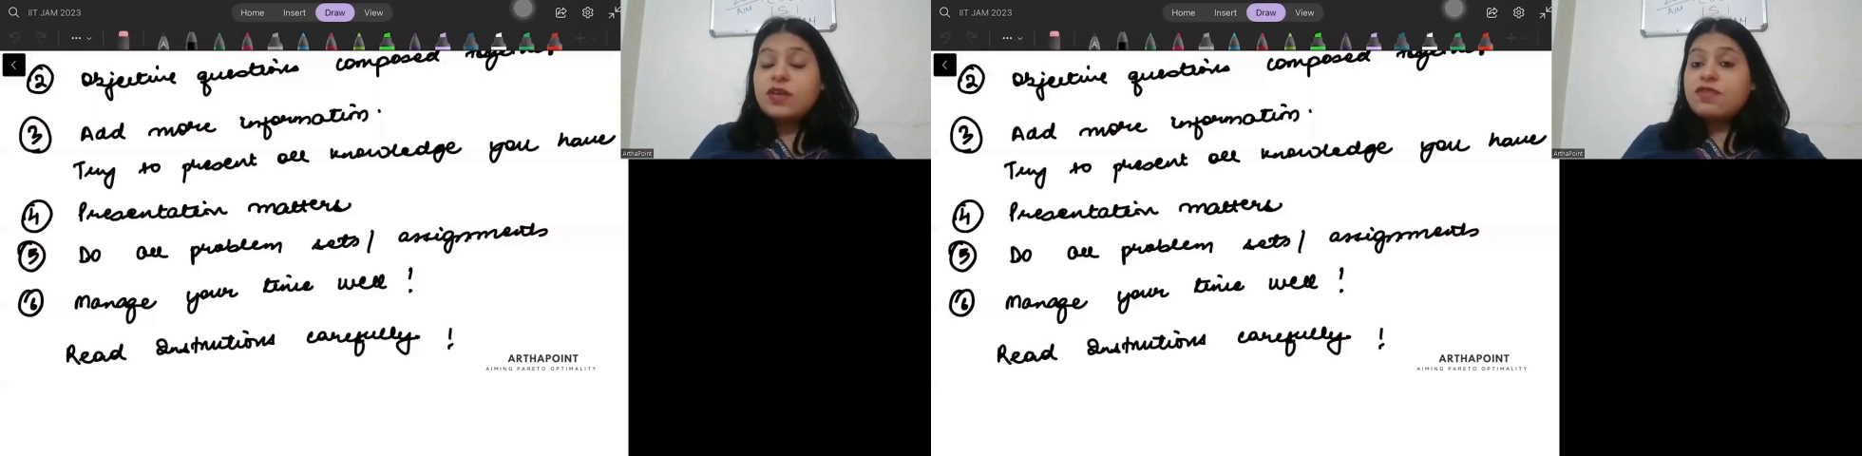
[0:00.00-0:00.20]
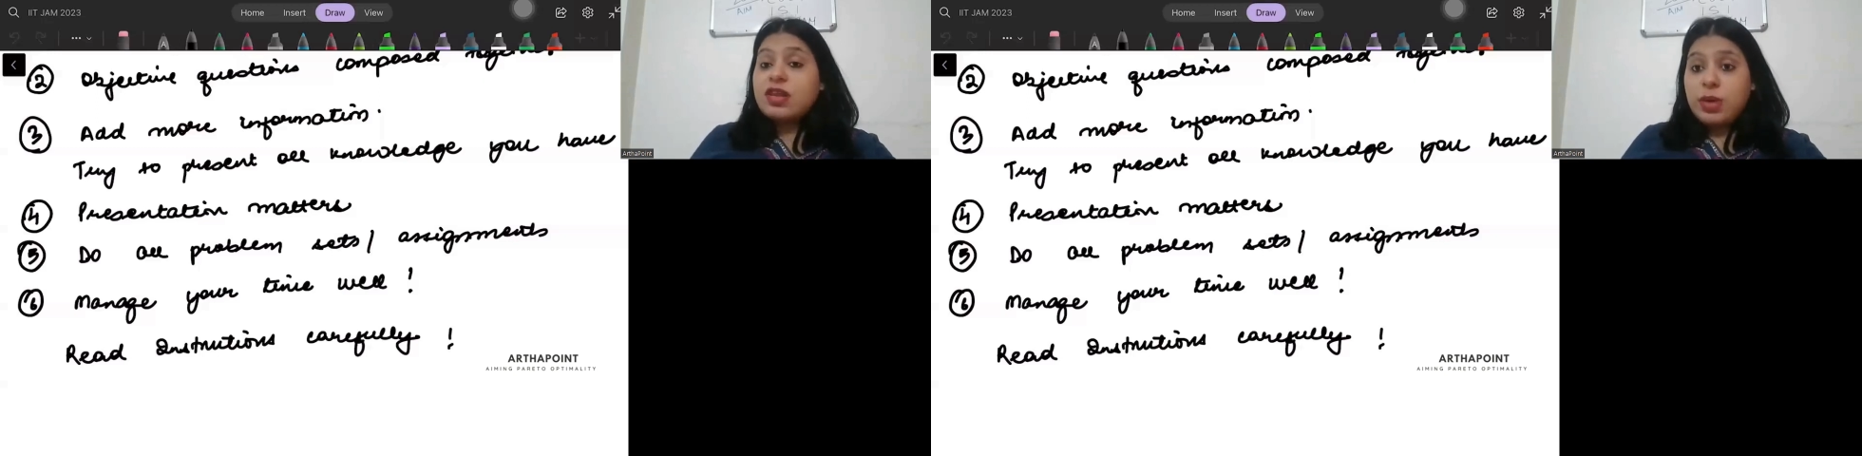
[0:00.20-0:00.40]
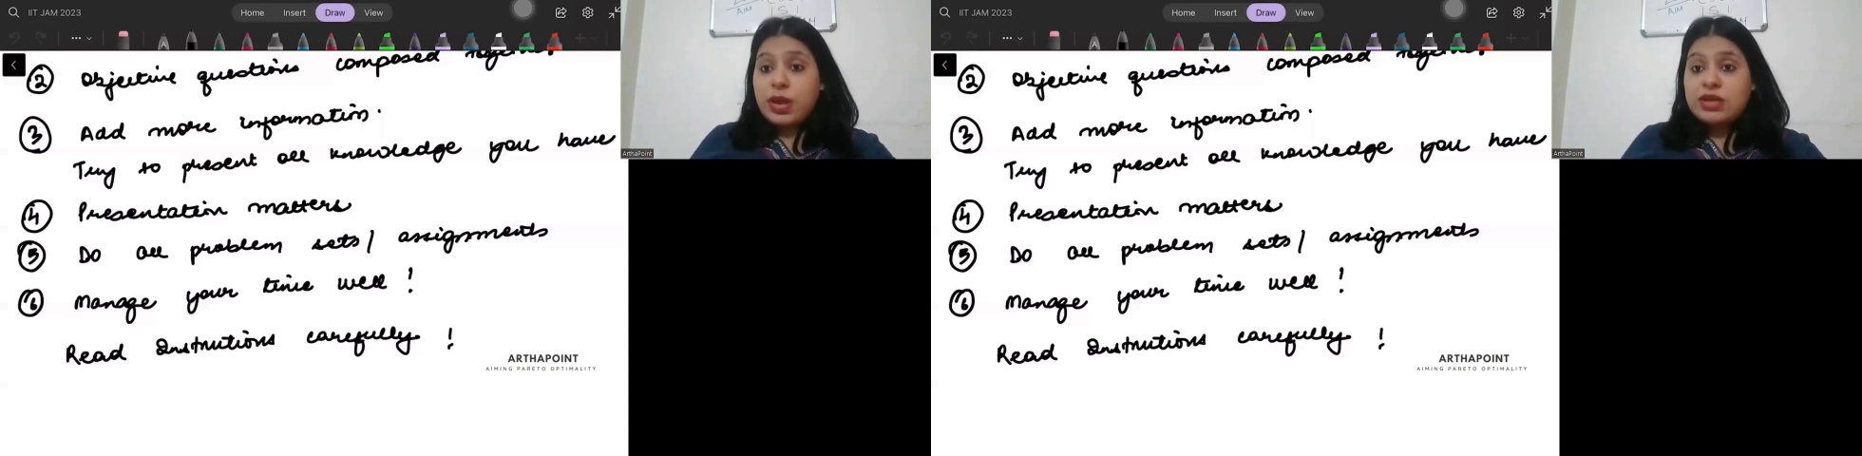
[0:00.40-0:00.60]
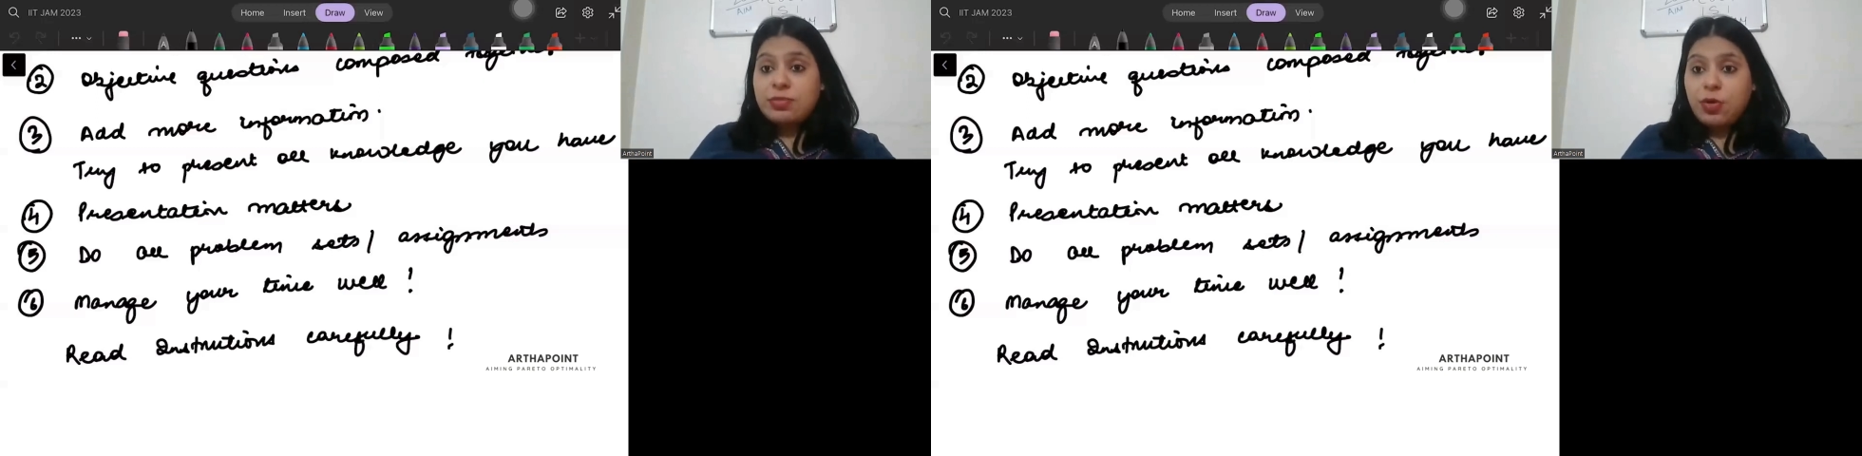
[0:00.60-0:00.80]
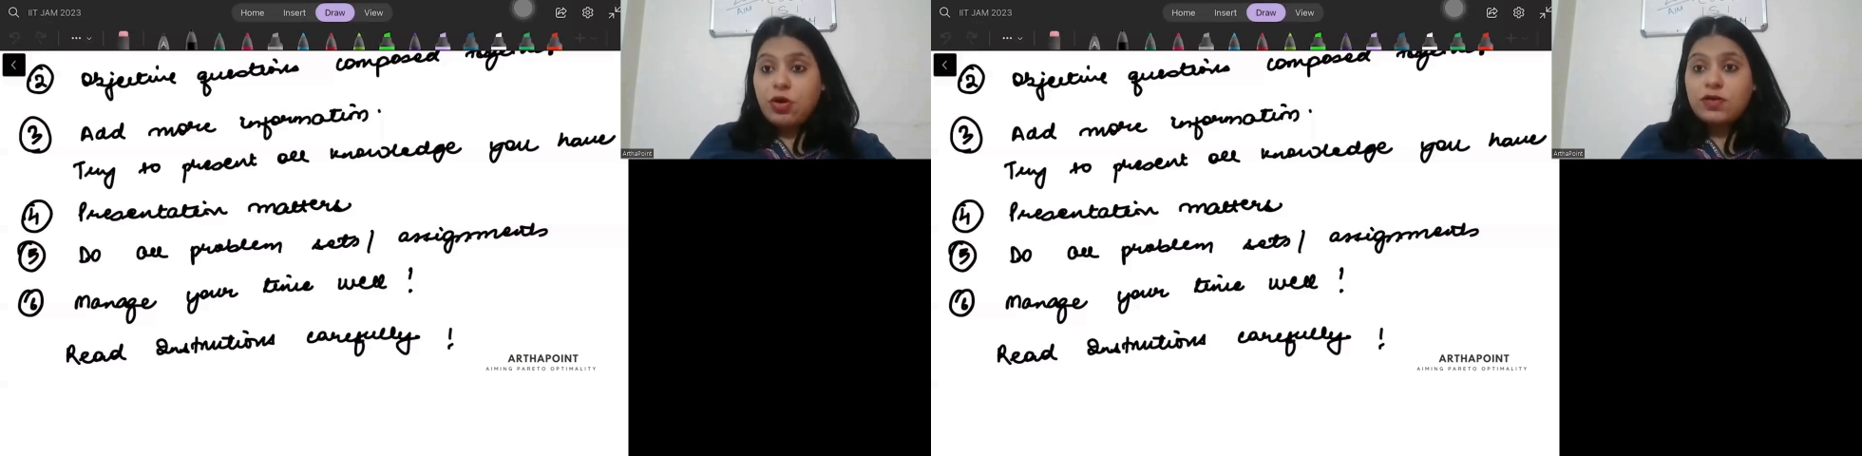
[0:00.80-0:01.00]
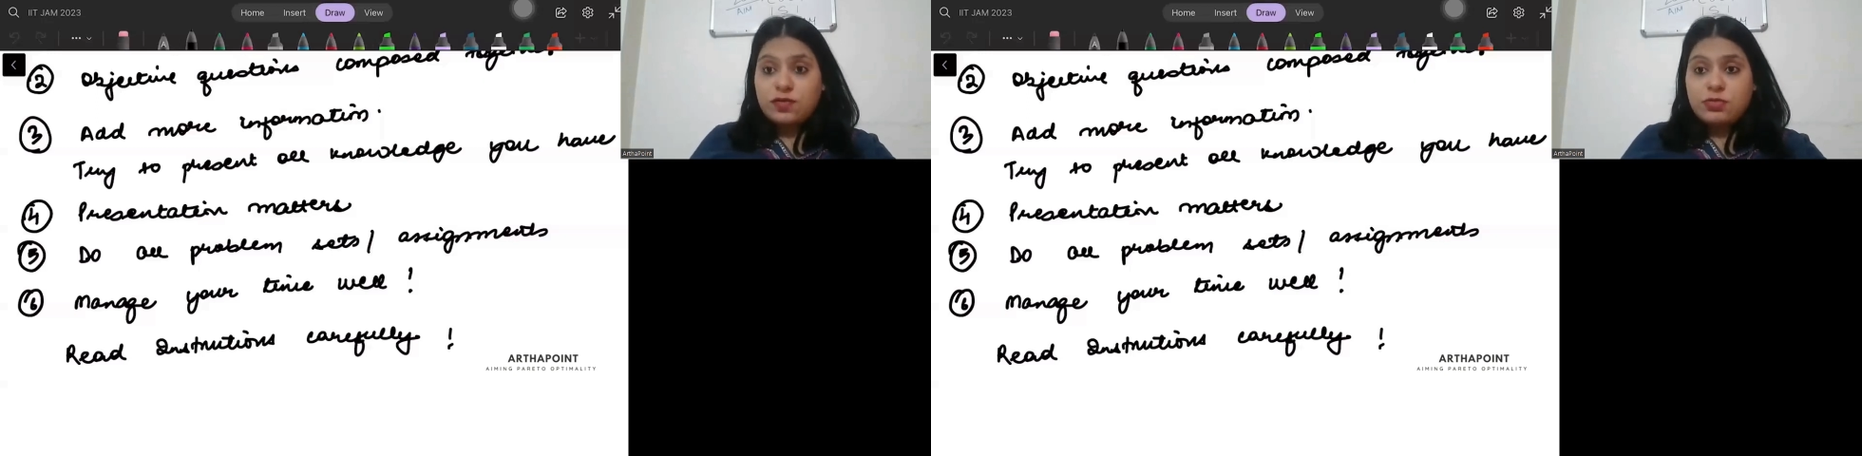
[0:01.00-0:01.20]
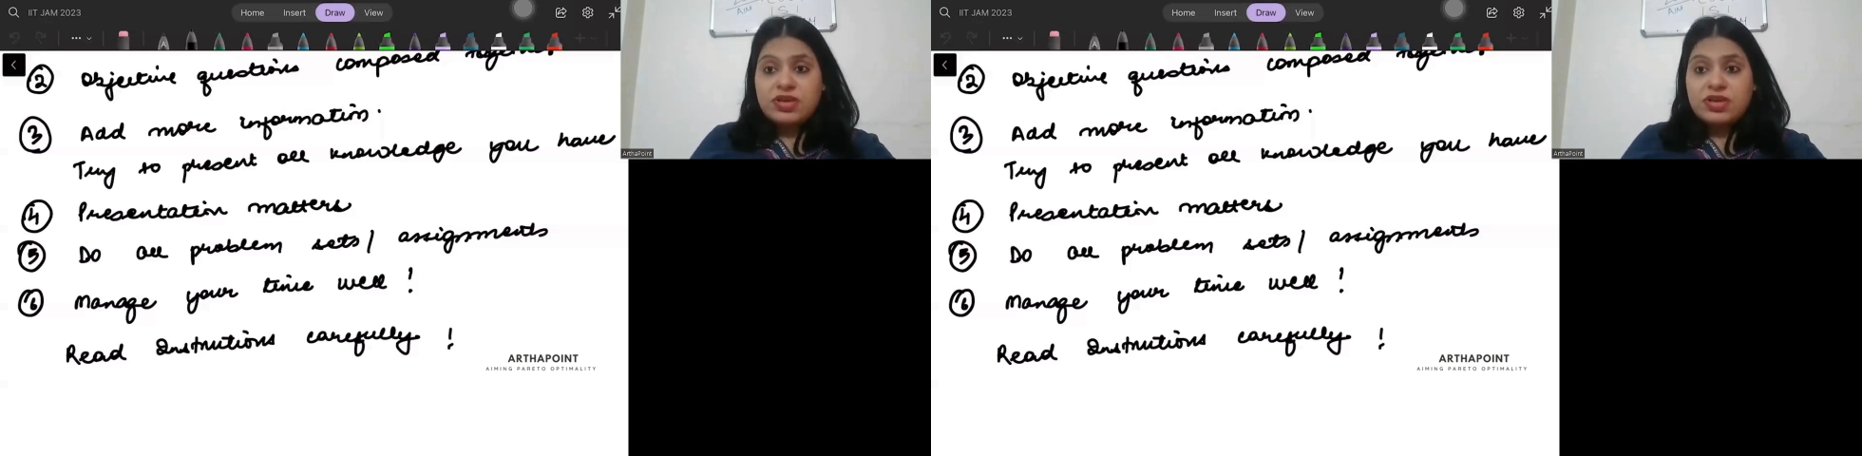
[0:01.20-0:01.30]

They're very, very important